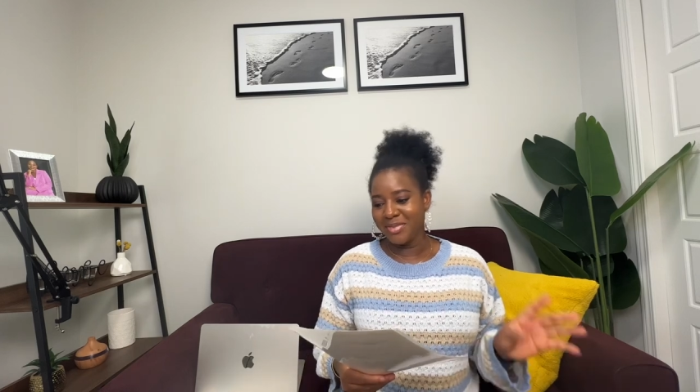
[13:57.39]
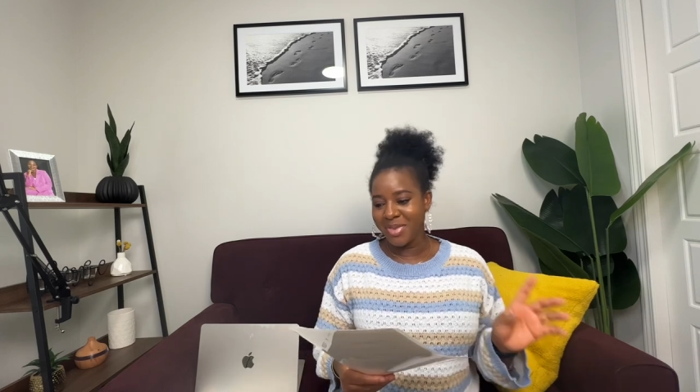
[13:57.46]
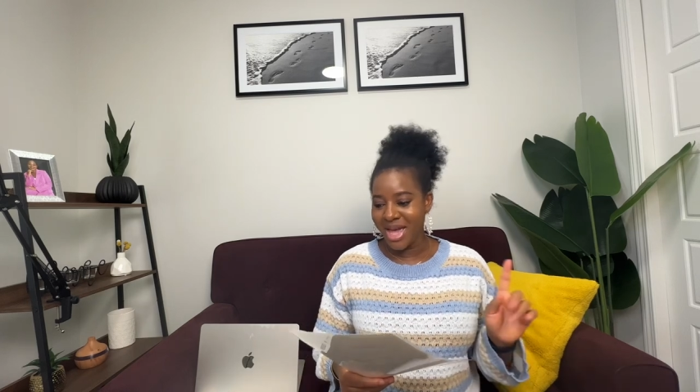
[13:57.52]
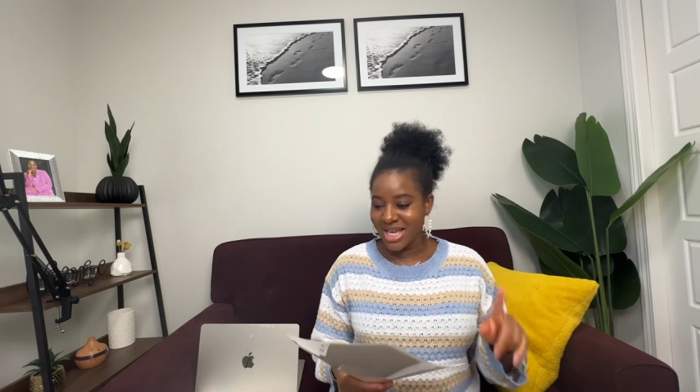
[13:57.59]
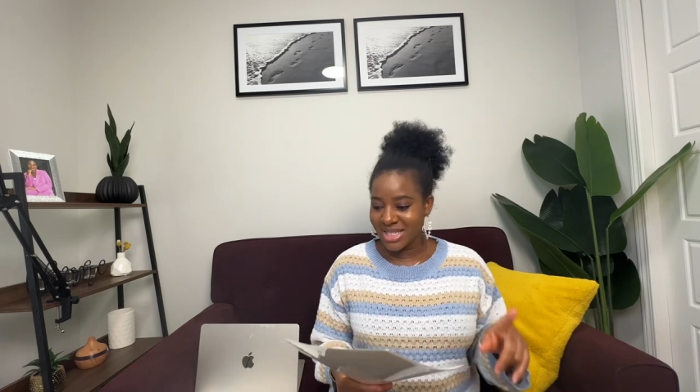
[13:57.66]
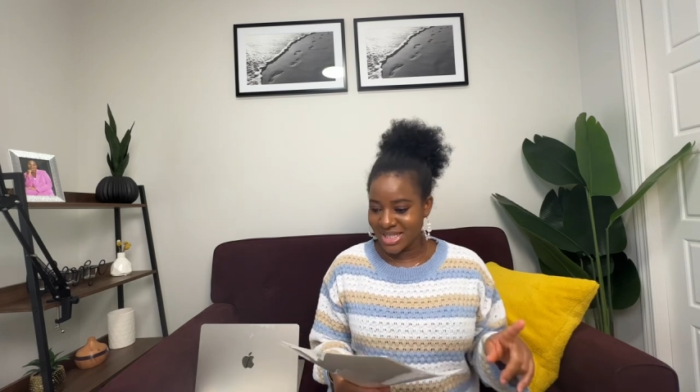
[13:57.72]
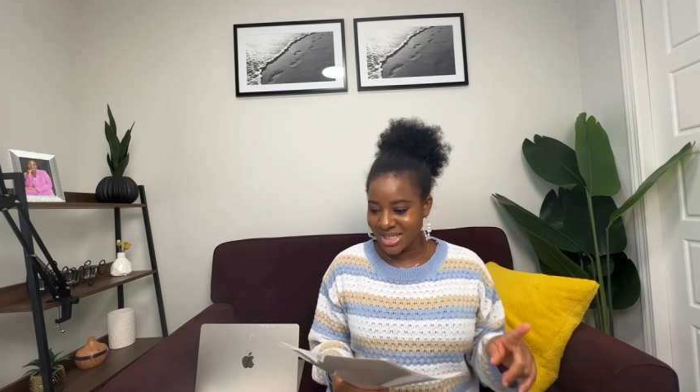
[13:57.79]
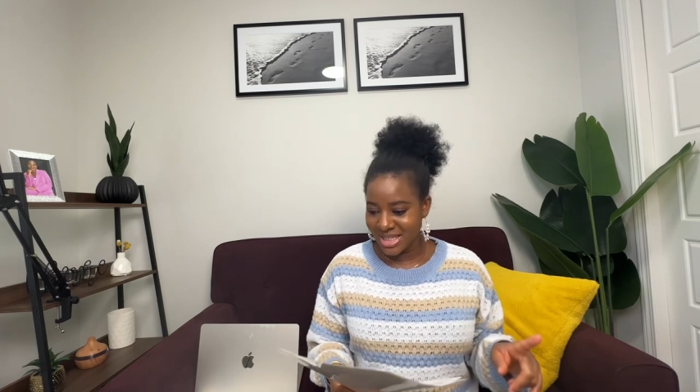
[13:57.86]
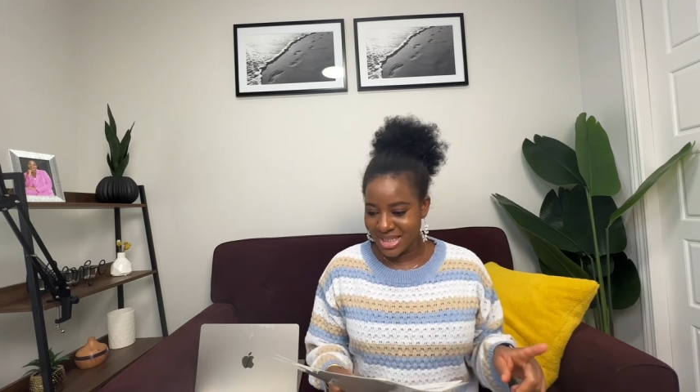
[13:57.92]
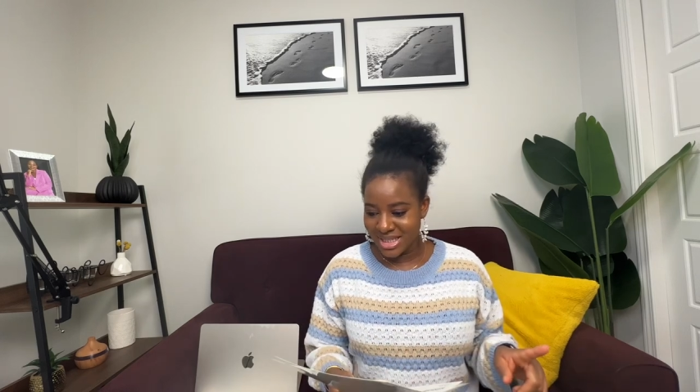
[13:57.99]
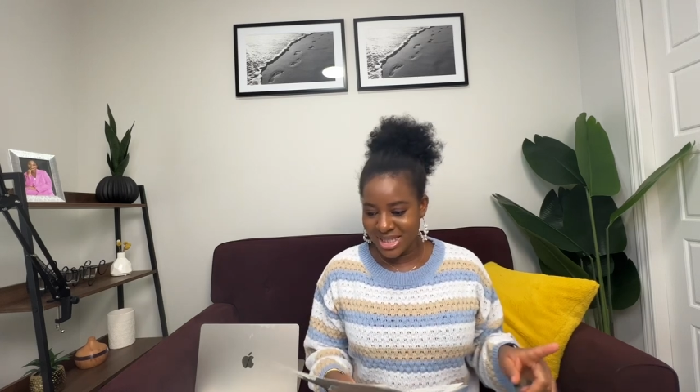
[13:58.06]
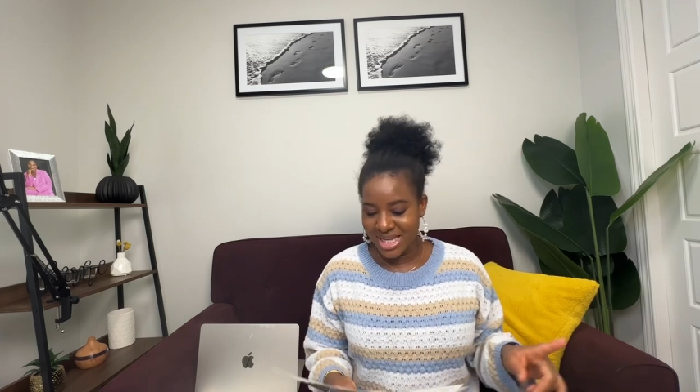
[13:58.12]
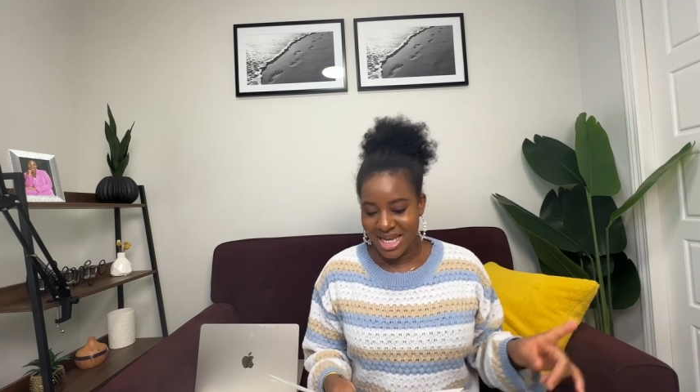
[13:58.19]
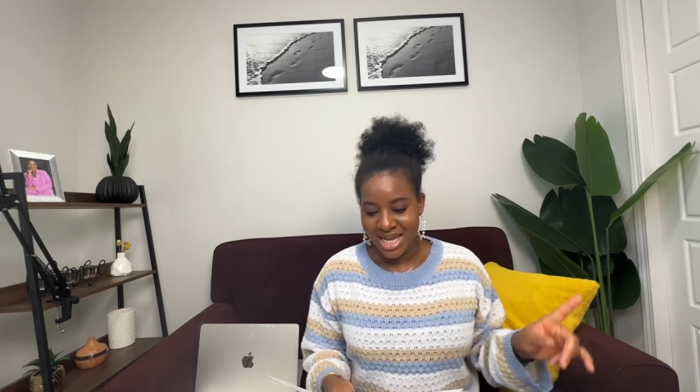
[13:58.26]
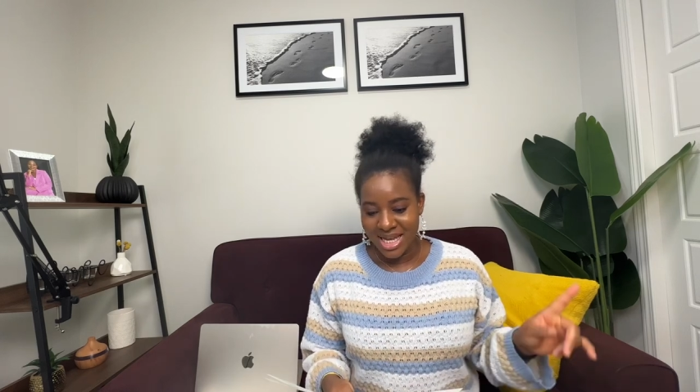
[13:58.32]
piercing
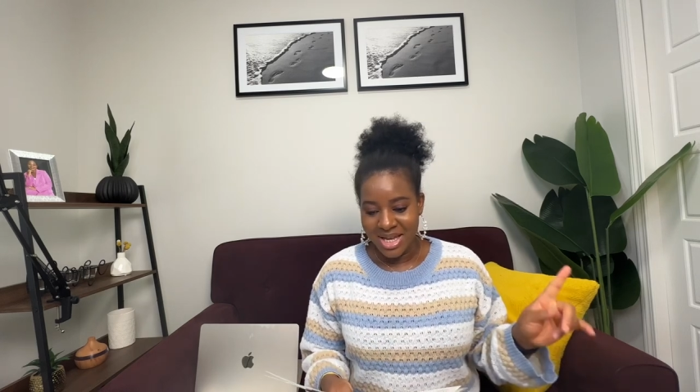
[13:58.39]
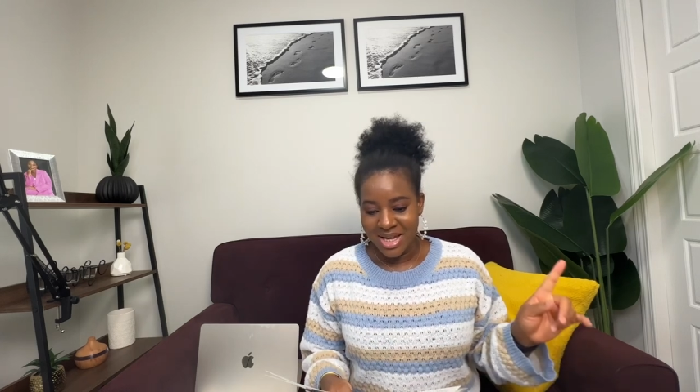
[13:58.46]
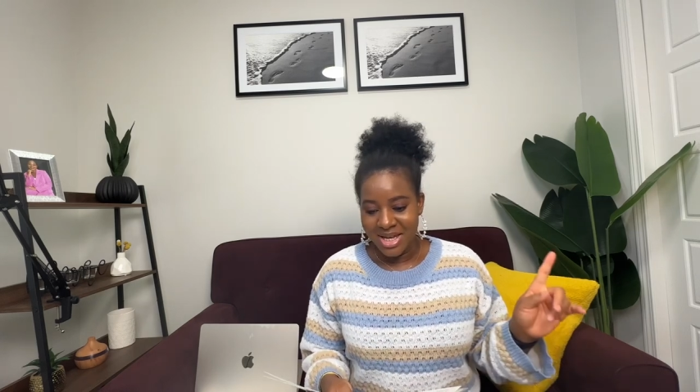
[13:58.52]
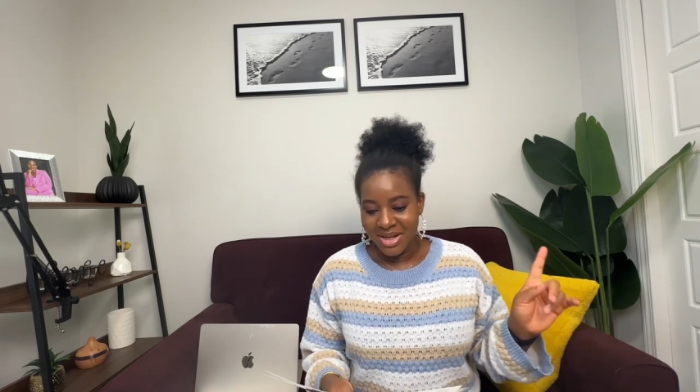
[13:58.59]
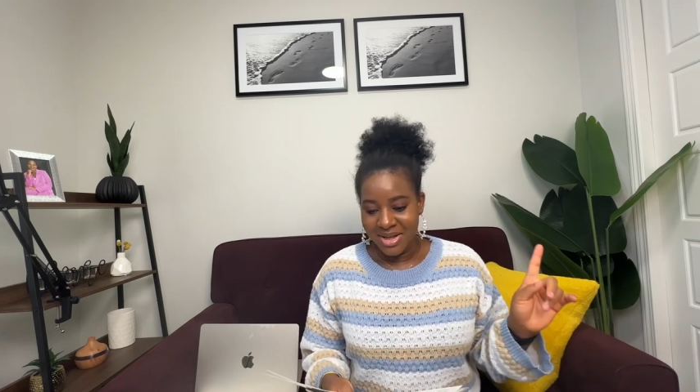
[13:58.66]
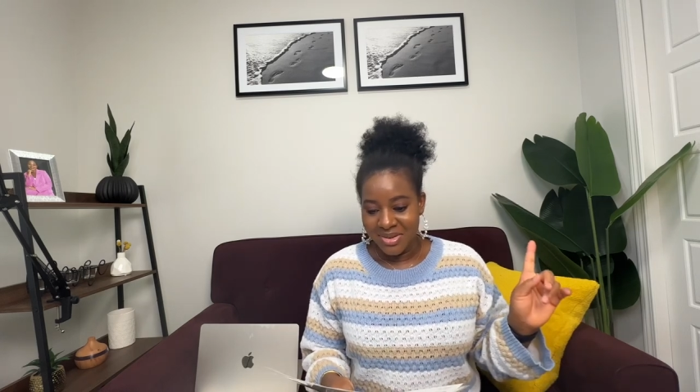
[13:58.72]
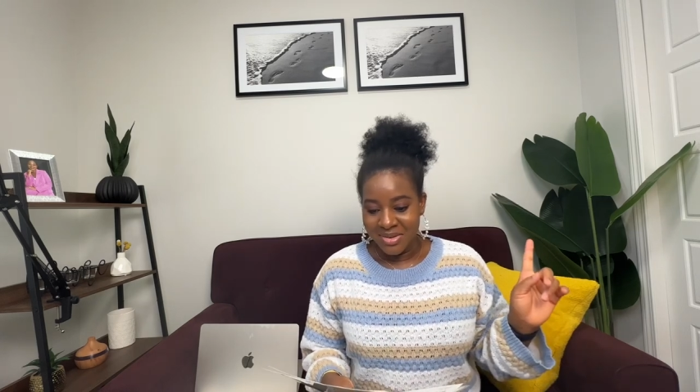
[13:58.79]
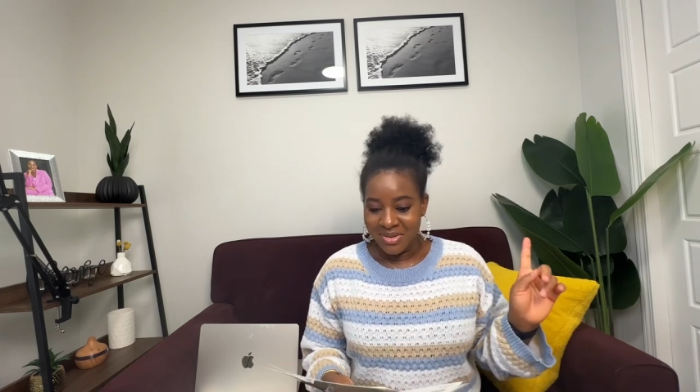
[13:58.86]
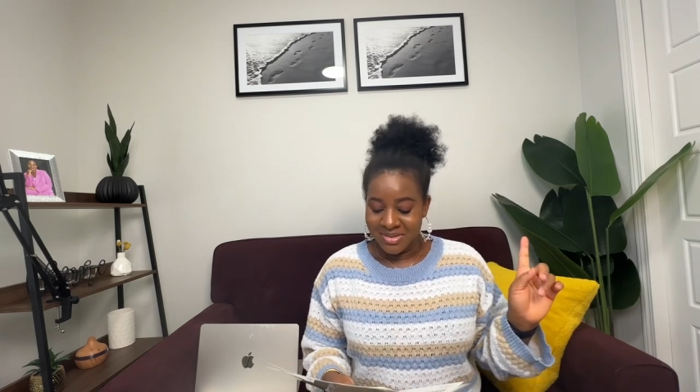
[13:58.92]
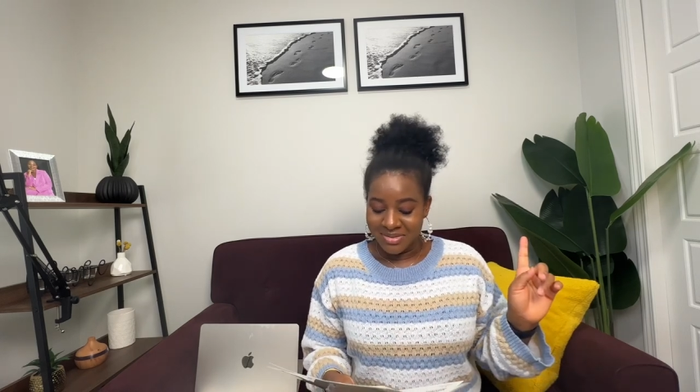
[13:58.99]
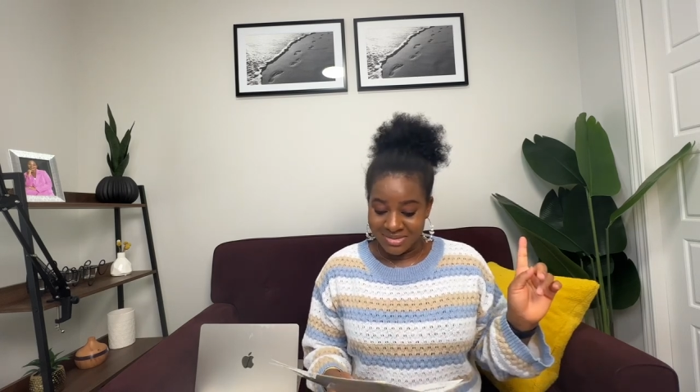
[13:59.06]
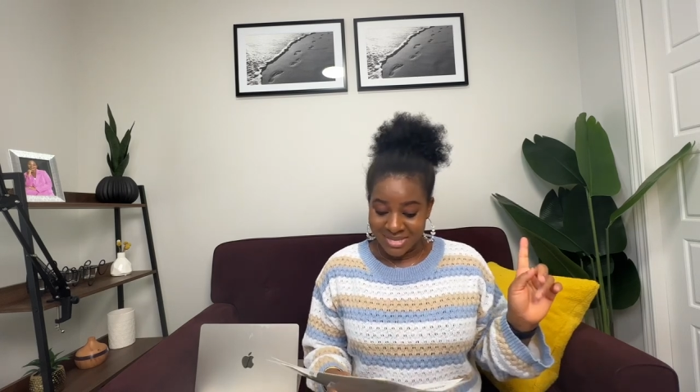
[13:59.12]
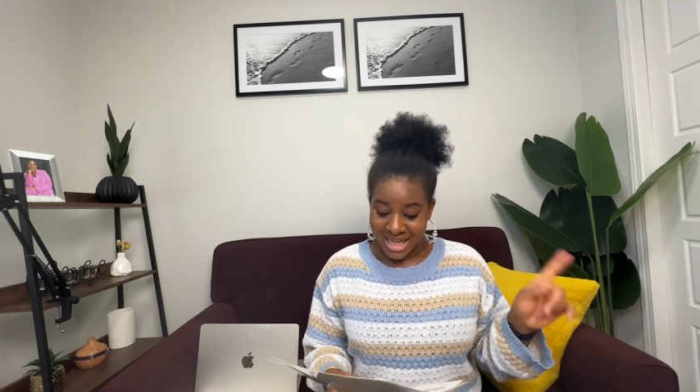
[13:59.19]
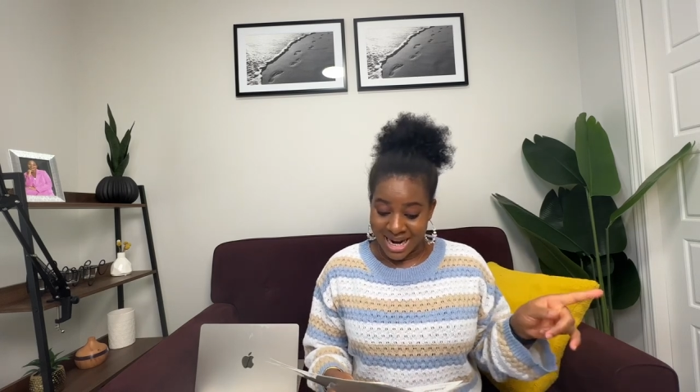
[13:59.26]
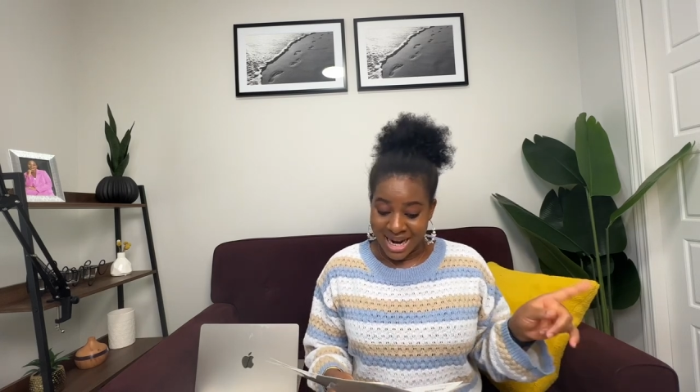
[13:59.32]

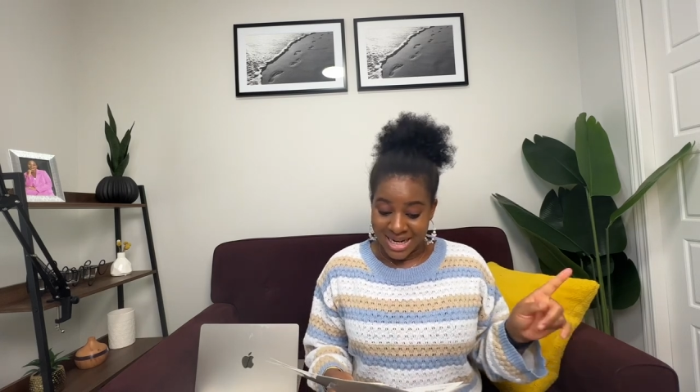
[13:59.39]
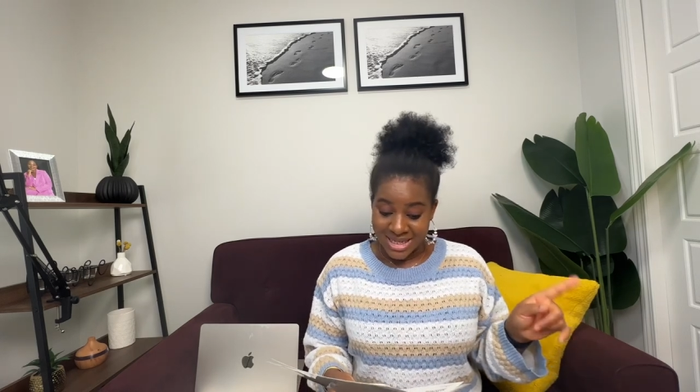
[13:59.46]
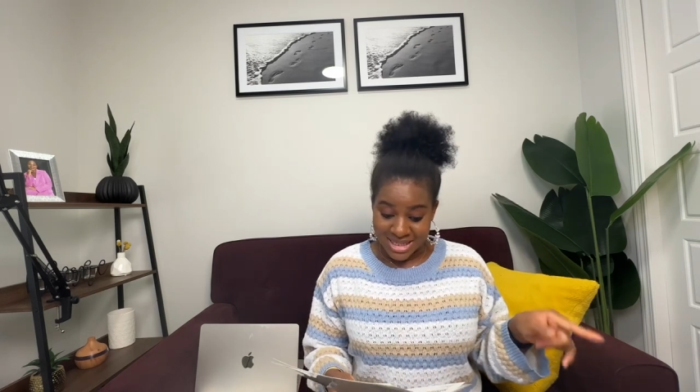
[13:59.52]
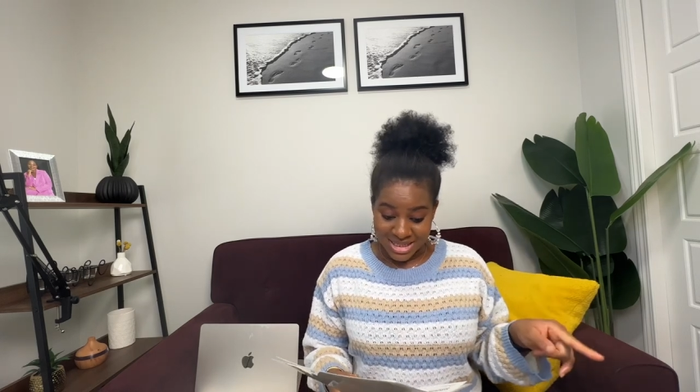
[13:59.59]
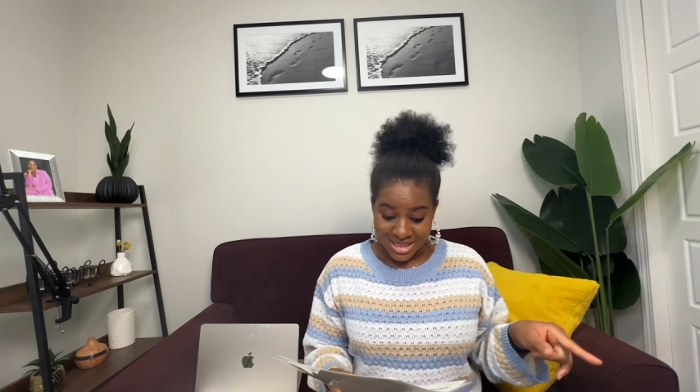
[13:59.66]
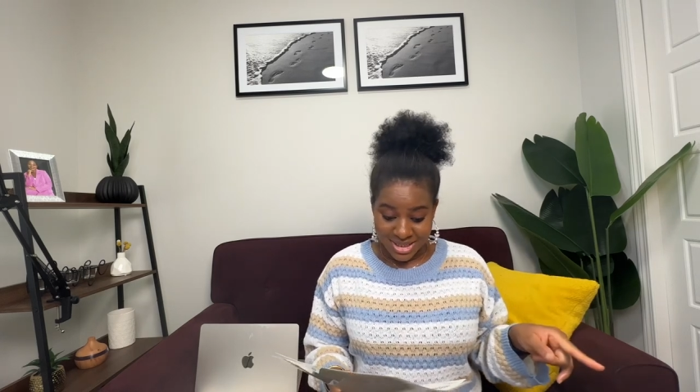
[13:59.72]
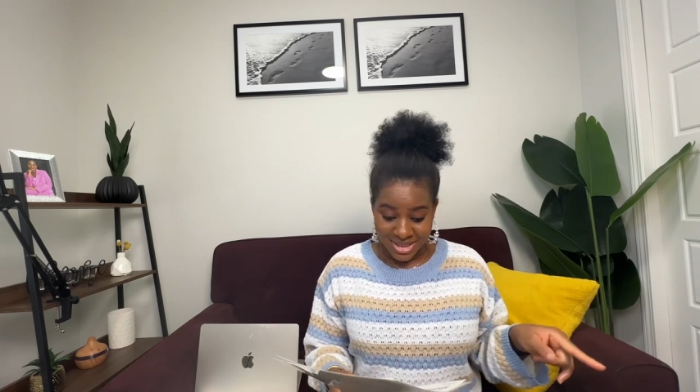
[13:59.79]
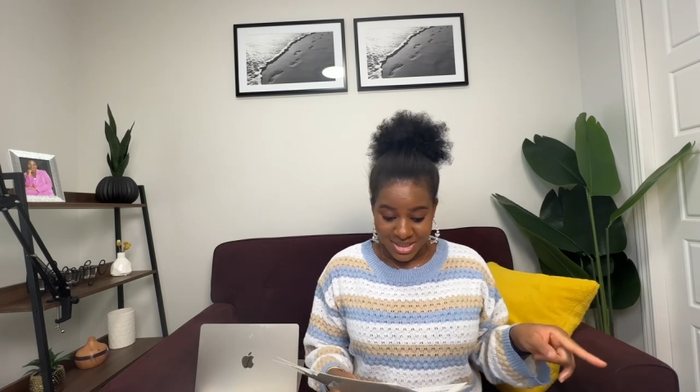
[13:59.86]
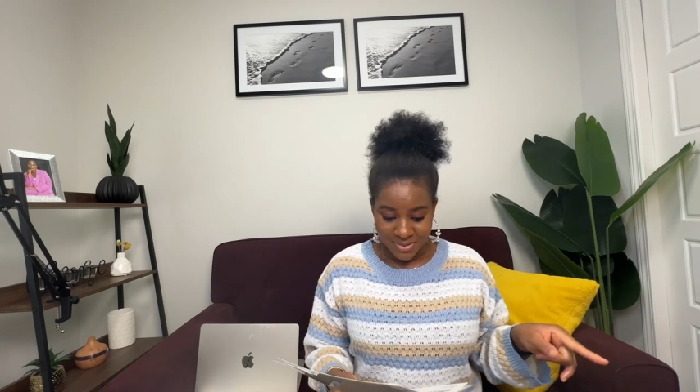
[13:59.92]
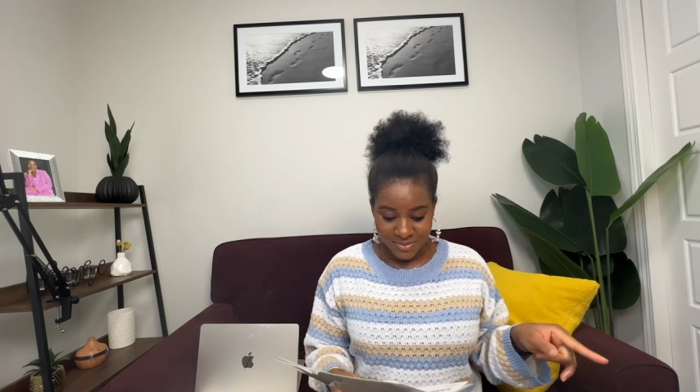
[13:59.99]
that I did,